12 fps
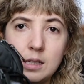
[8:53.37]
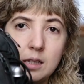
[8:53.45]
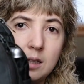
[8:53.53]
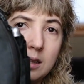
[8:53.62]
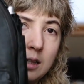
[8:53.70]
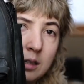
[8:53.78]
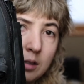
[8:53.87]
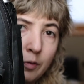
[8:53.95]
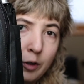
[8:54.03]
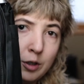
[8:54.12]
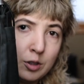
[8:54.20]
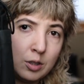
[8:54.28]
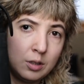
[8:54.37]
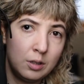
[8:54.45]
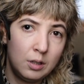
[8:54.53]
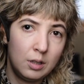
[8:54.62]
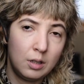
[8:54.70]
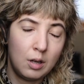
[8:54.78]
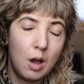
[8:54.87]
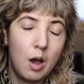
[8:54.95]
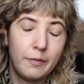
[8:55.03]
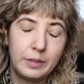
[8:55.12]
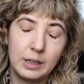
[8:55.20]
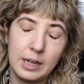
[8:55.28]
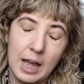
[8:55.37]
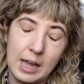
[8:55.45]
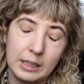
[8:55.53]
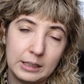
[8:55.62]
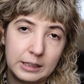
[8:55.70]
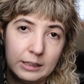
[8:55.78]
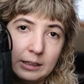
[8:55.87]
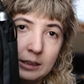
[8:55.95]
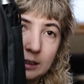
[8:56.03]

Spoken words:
this version of the Kanken